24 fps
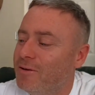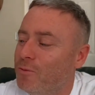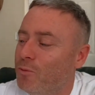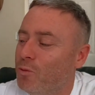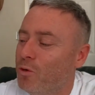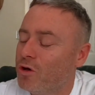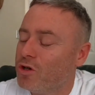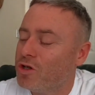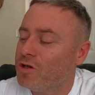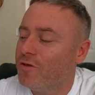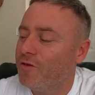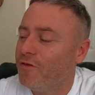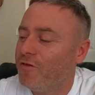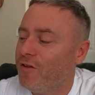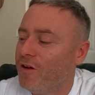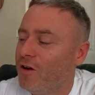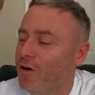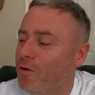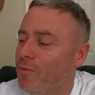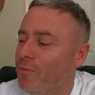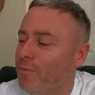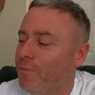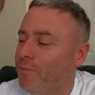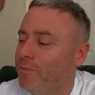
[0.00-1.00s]
watch a
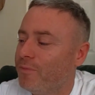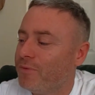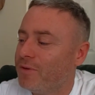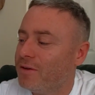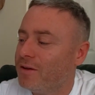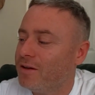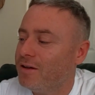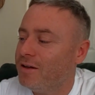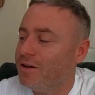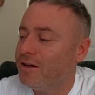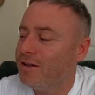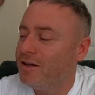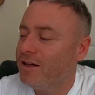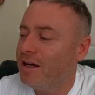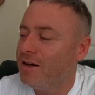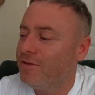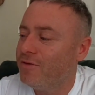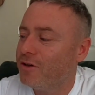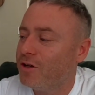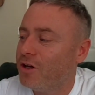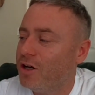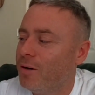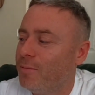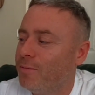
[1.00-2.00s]
film and
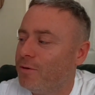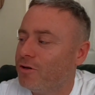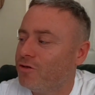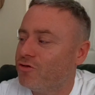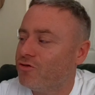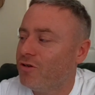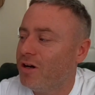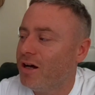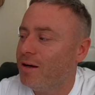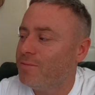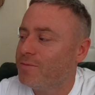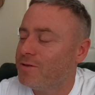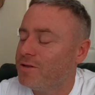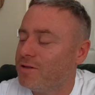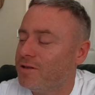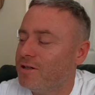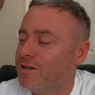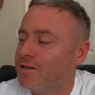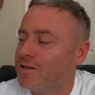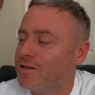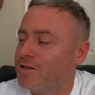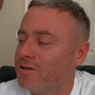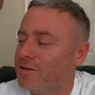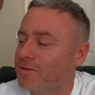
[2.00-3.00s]
have a couple of drams of
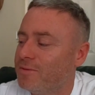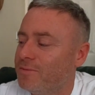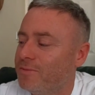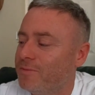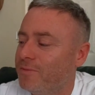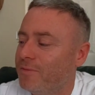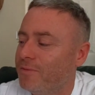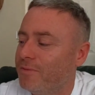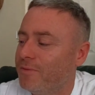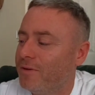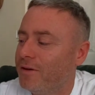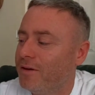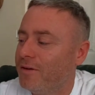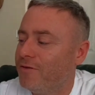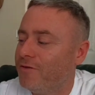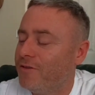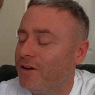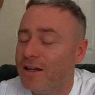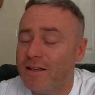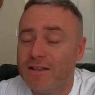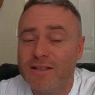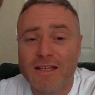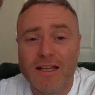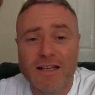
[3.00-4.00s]
this.
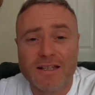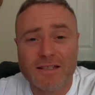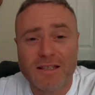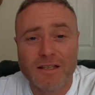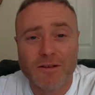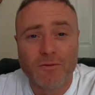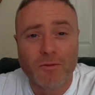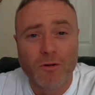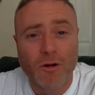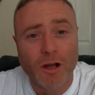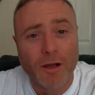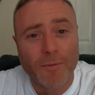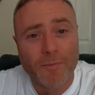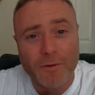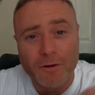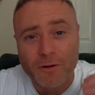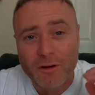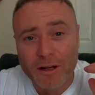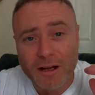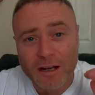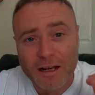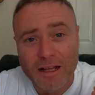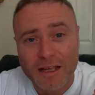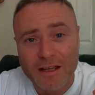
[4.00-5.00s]
Fantastic. Right, I'm
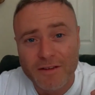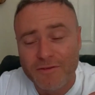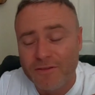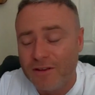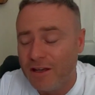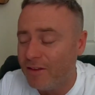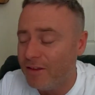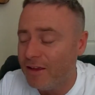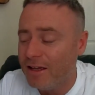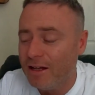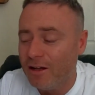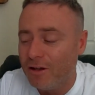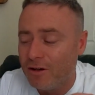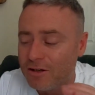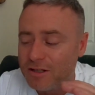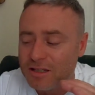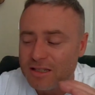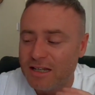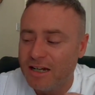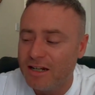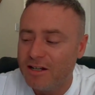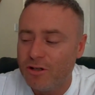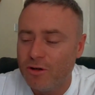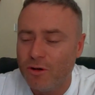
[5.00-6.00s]
going to leave that there. Like I
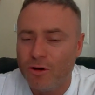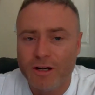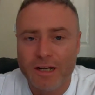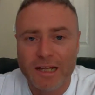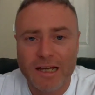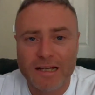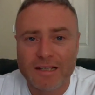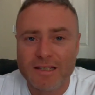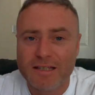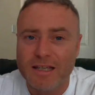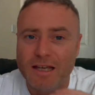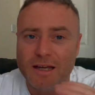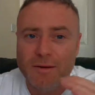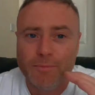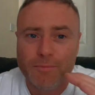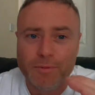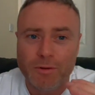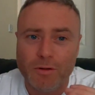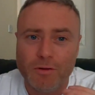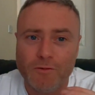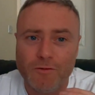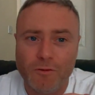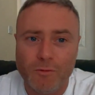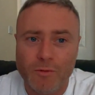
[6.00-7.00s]
say, 9 out of 10.
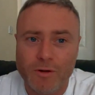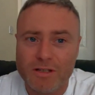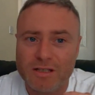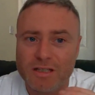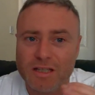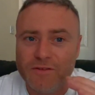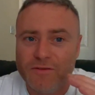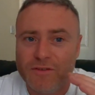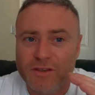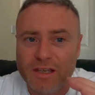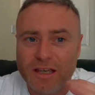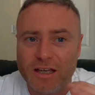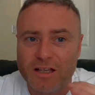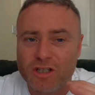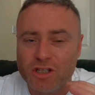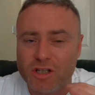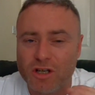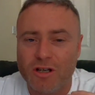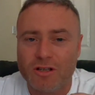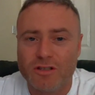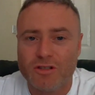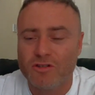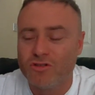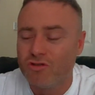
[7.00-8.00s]
Beautiful whiskey. If you get a
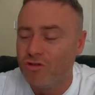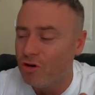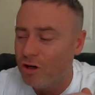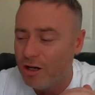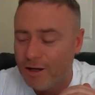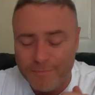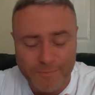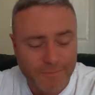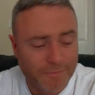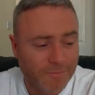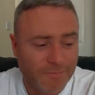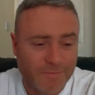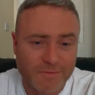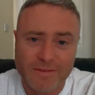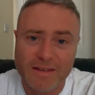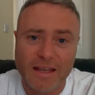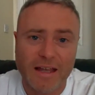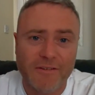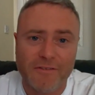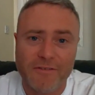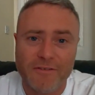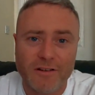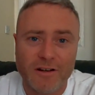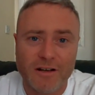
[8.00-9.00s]
chance to try it,
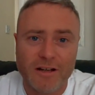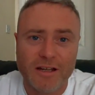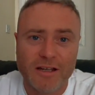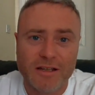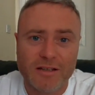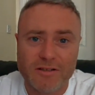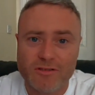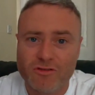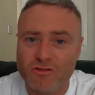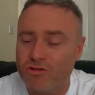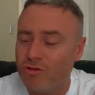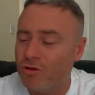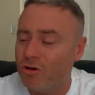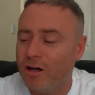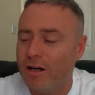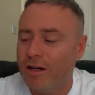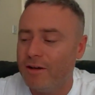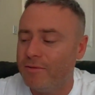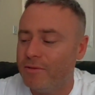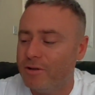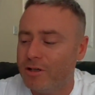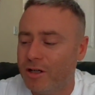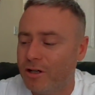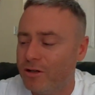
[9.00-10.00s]
definitely try
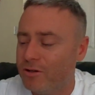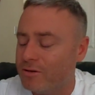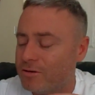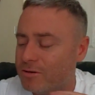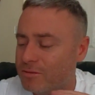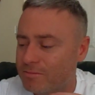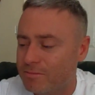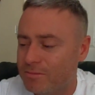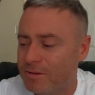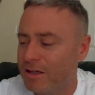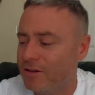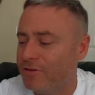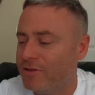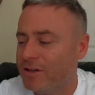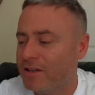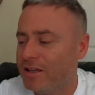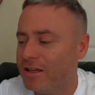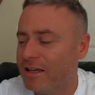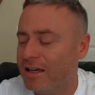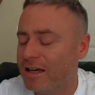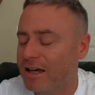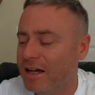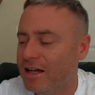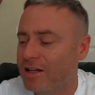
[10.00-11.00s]
it. You know, if you can
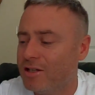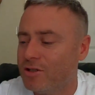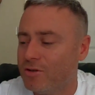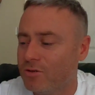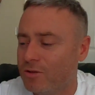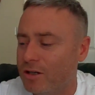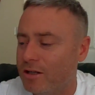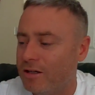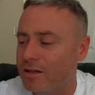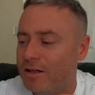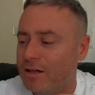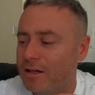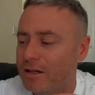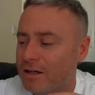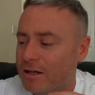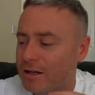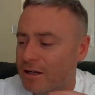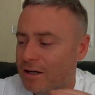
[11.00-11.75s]
get your hands on it,